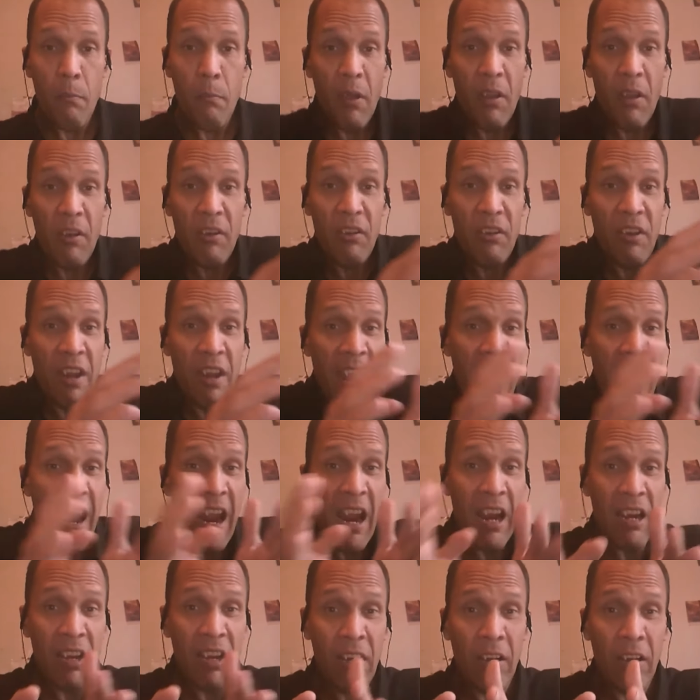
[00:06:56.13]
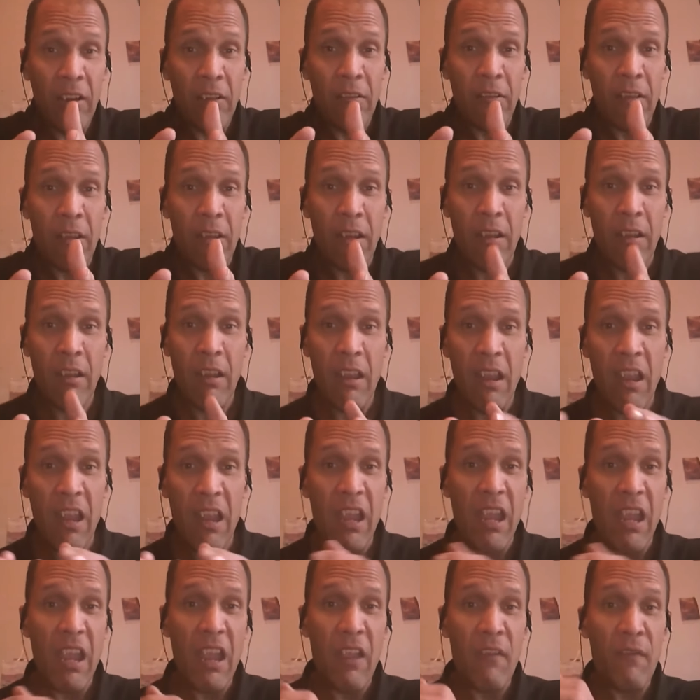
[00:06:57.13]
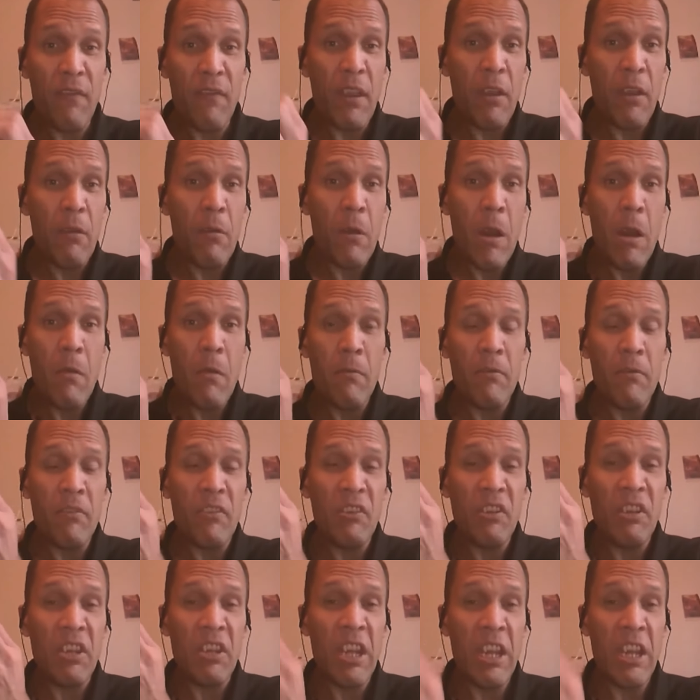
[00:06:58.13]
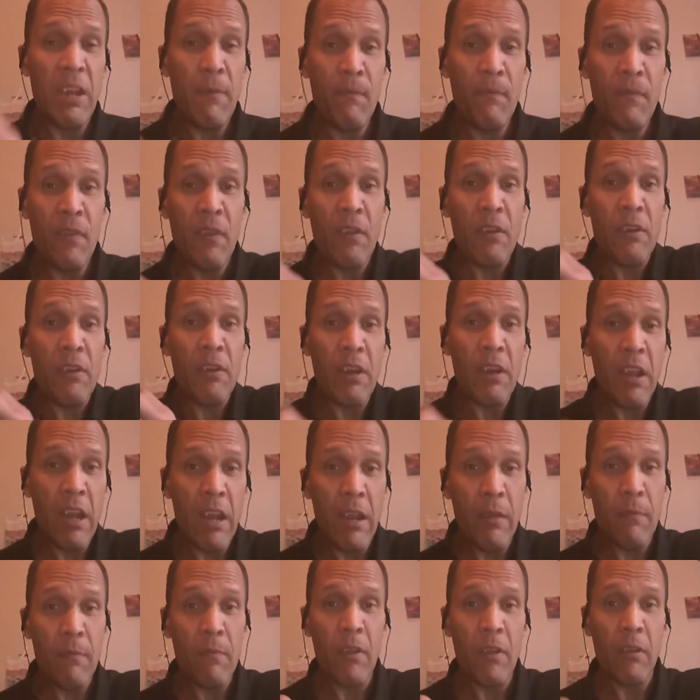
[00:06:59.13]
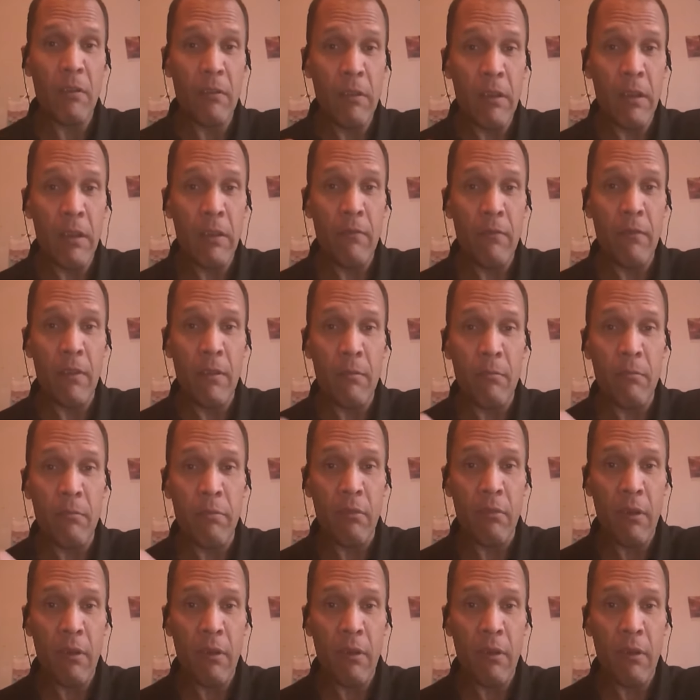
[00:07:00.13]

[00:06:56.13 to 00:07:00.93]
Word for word: But technically, if they were able to keep the name, the Cleveland